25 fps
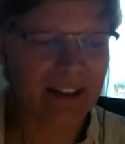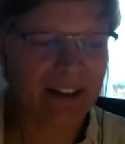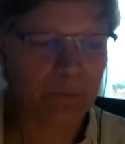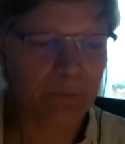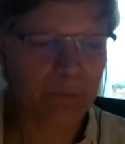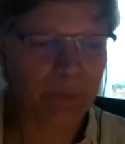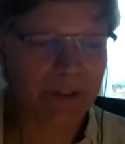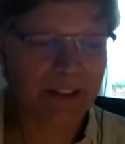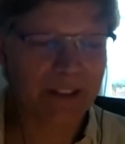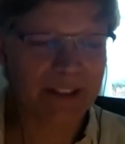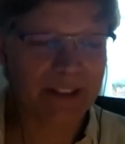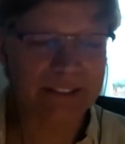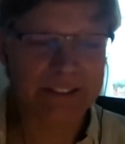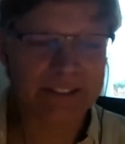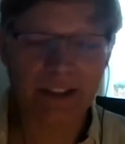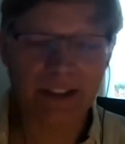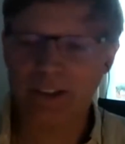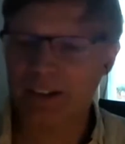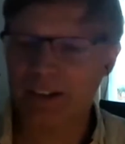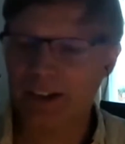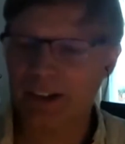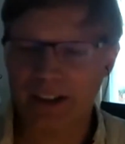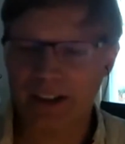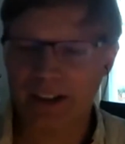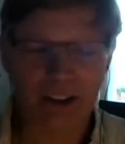really
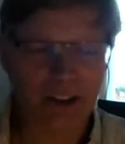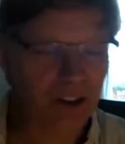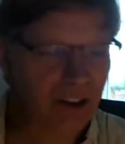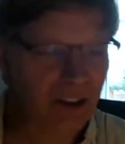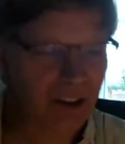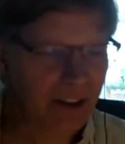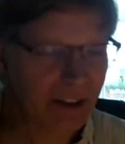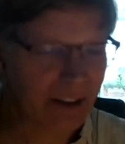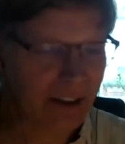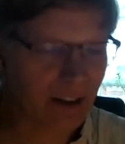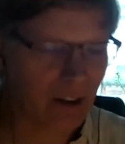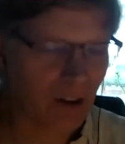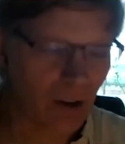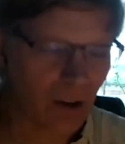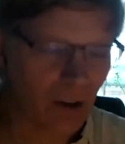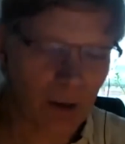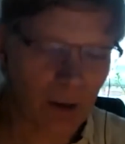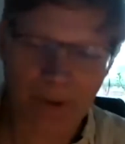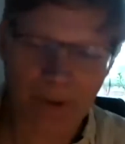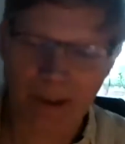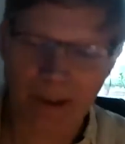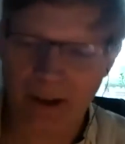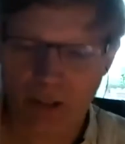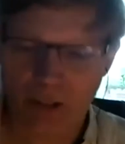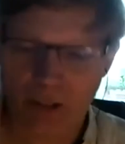considered it, and it caught
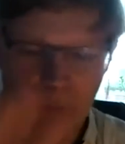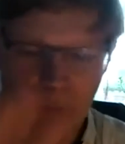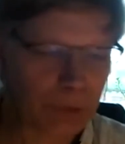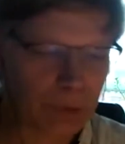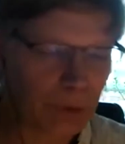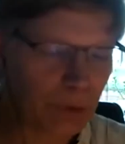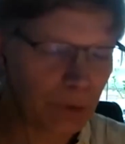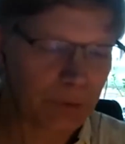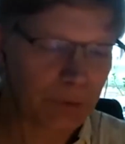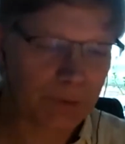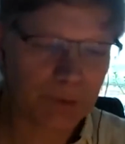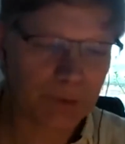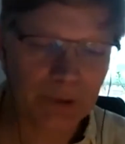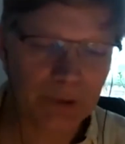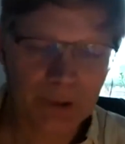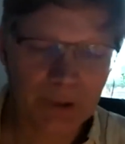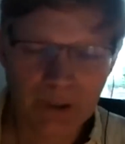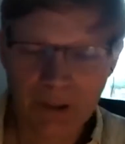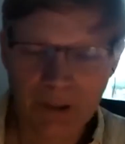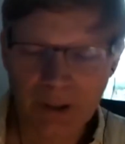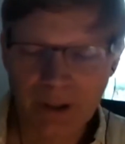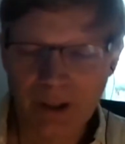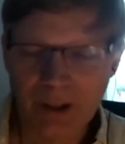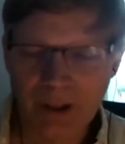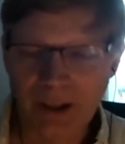me out of the blue,
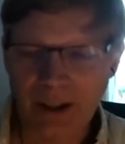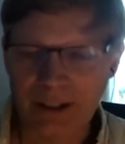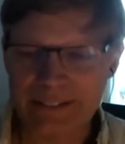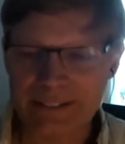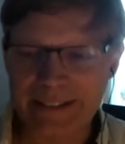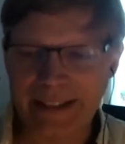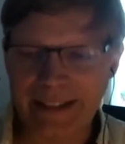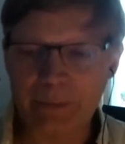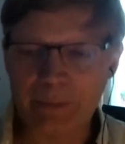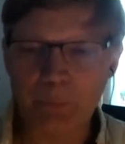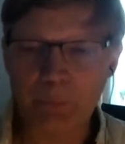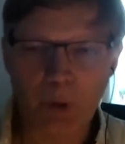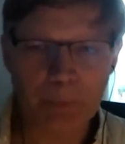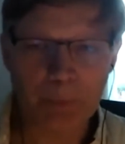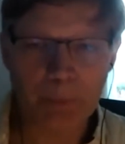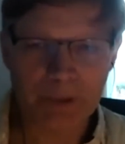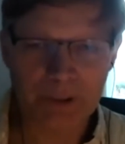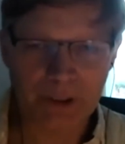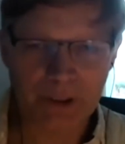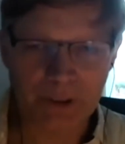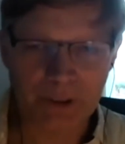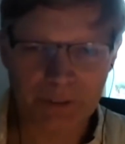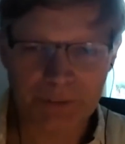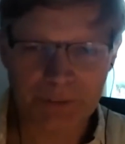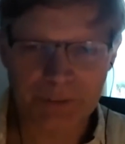a Zen moment
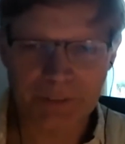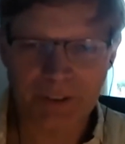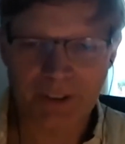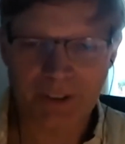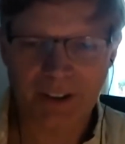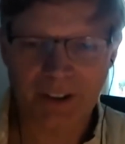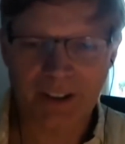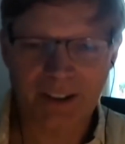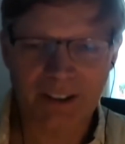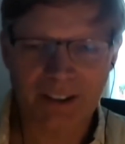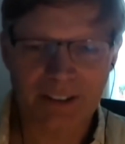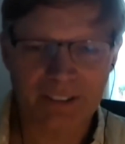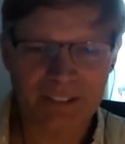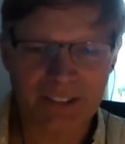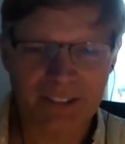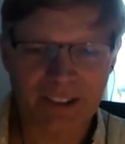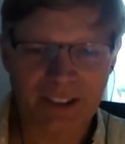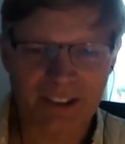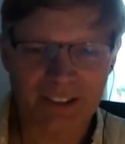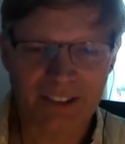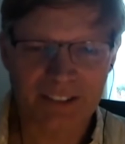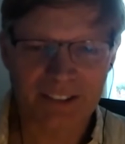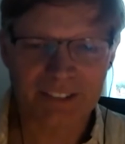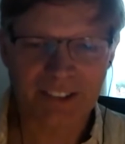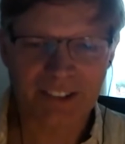of
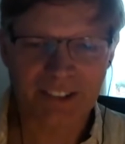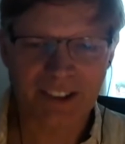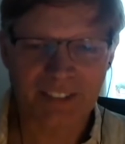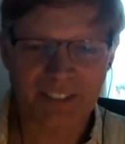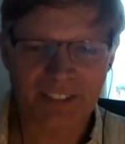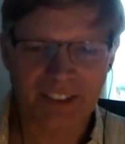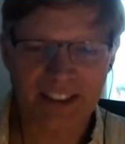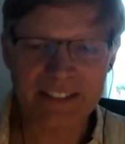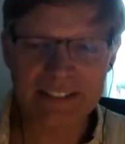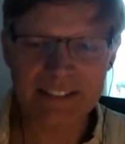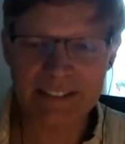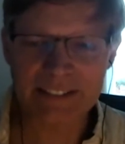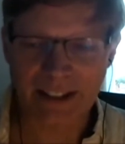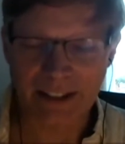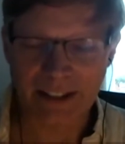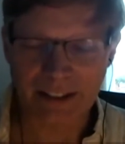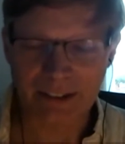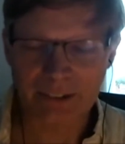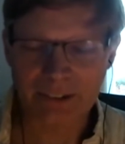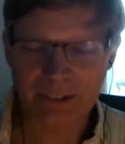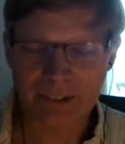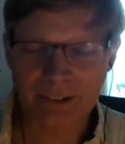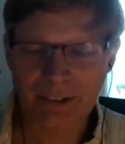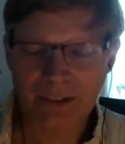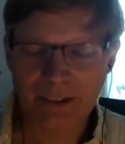insight.